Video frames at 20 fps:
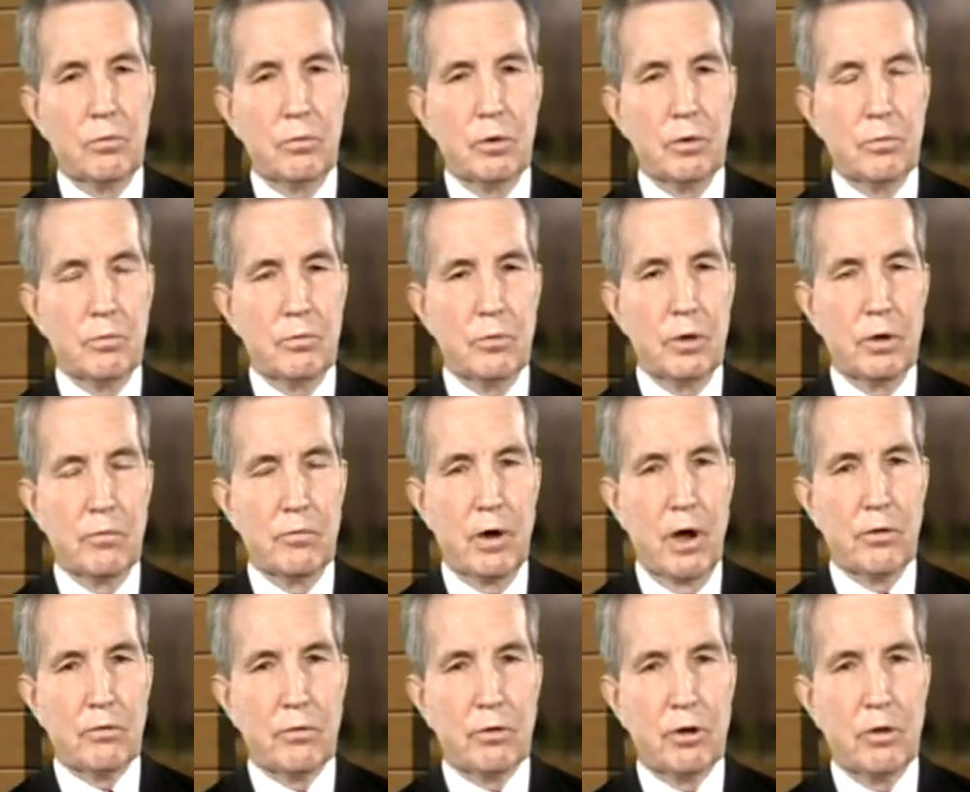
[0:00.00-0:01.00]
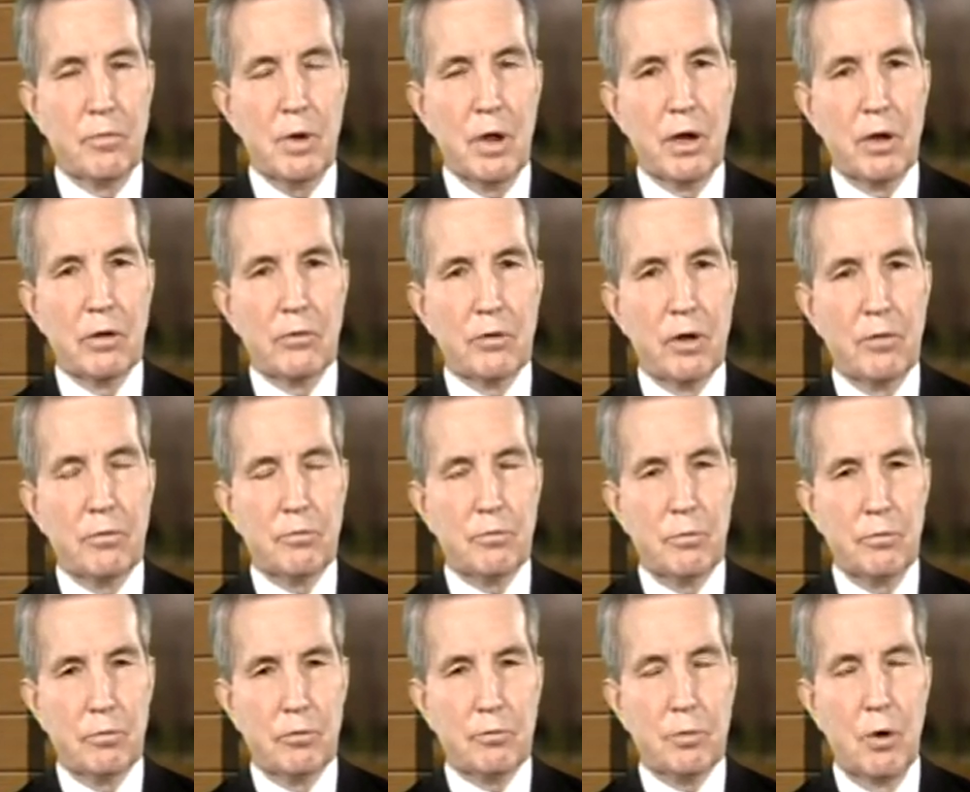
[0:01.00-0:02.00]
The Advisory Committee, as I've
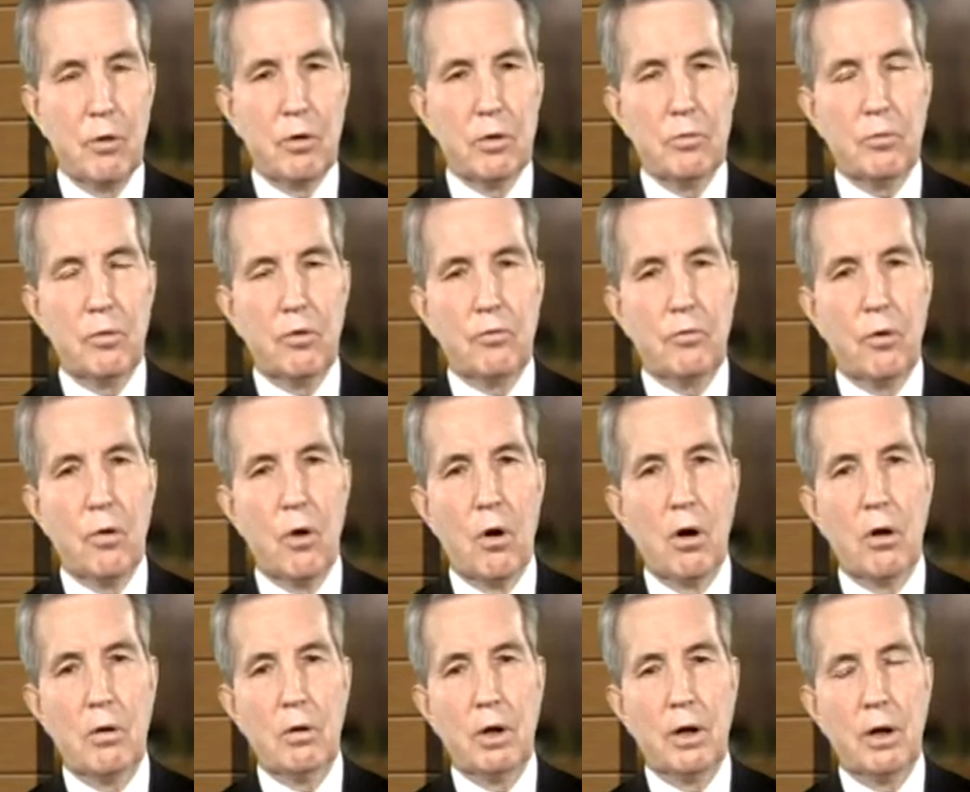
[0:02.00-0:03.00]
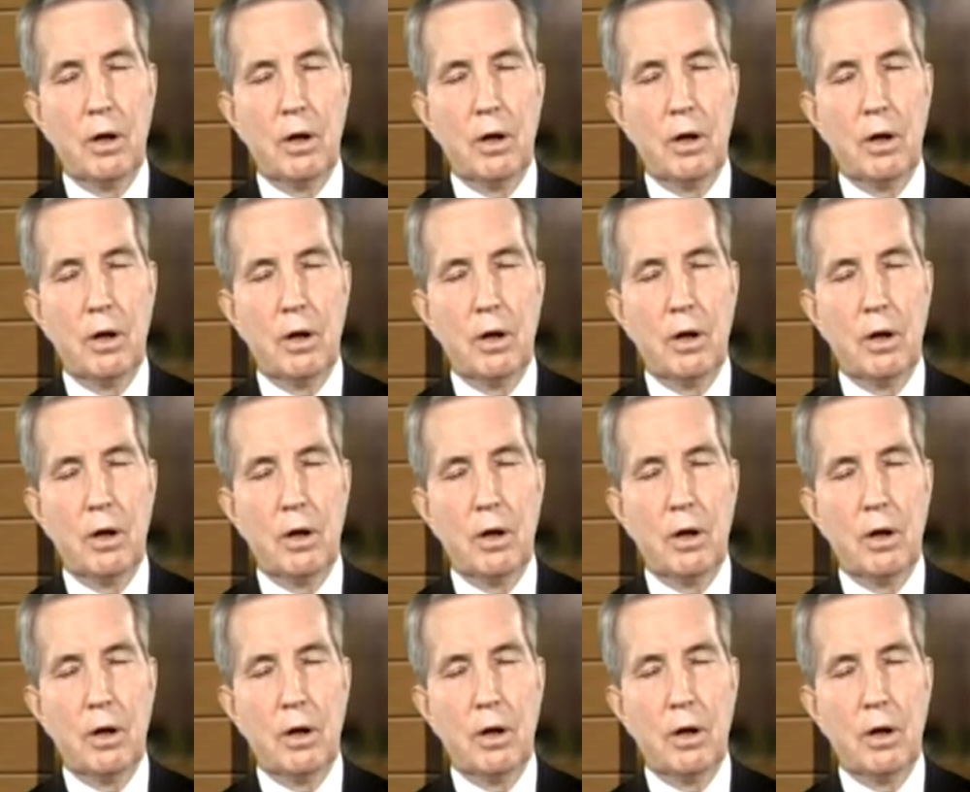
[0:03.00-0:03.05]
spoken before,